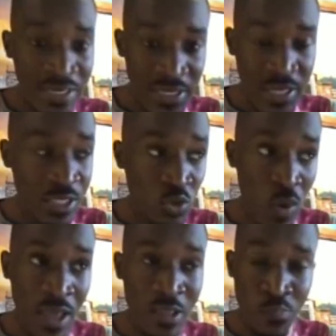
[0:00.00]
That
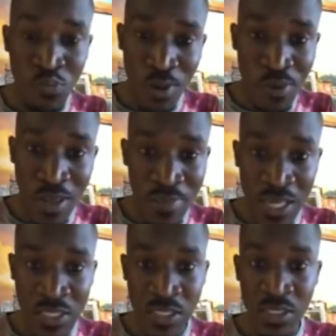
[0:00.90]
is where the
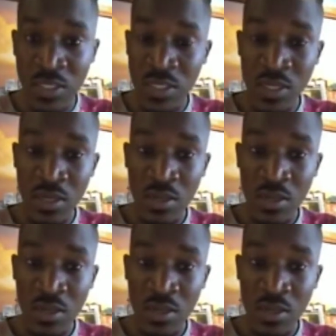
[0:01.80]
problem is.